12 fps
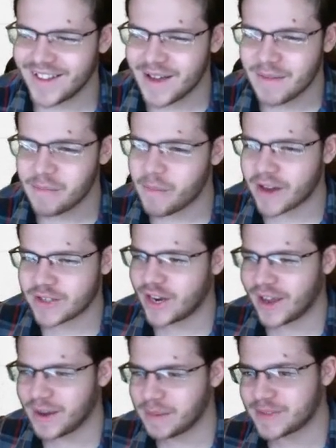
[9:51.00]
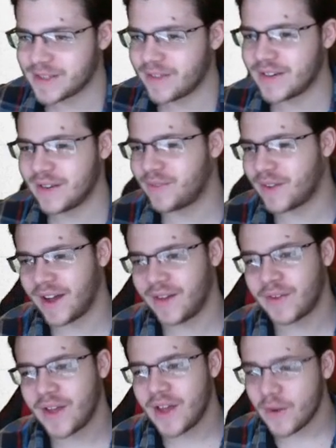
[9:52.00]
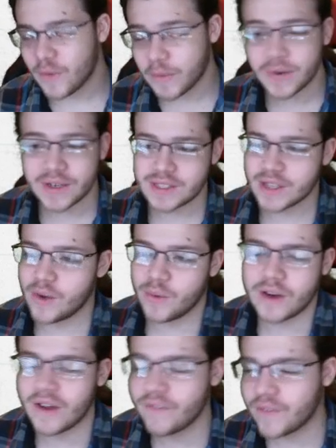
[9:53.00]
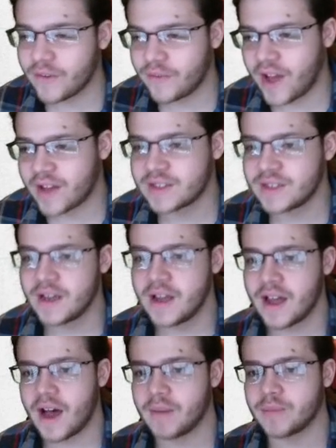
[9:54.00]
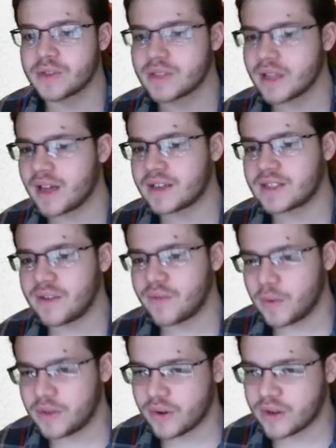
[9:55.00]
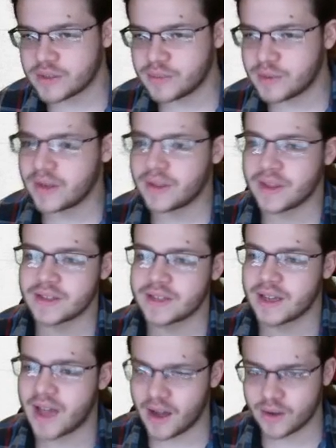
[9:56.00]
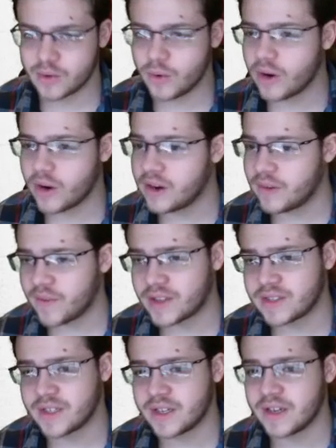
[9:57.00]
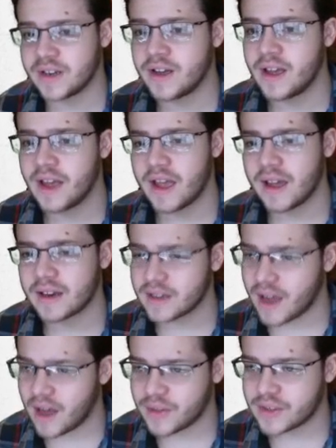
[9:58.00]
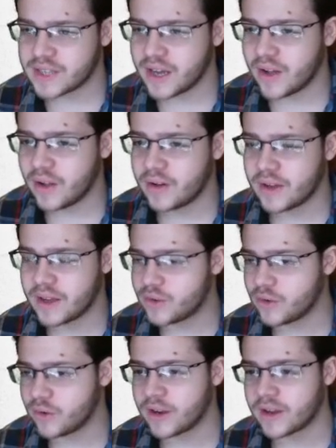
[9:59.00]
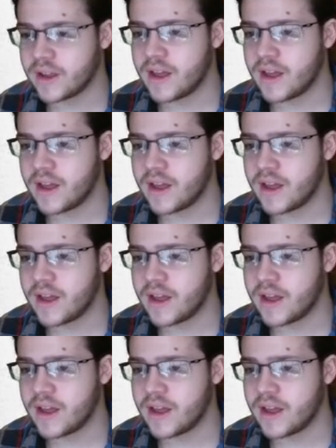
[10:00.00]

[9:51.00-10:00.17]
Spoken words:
Machamp 75. We're pretty slow. We're not very fast. There's a lot of stuff that we do outspeed, things like Conkeldurr, Uninvested, and Gothitelle, Hindering.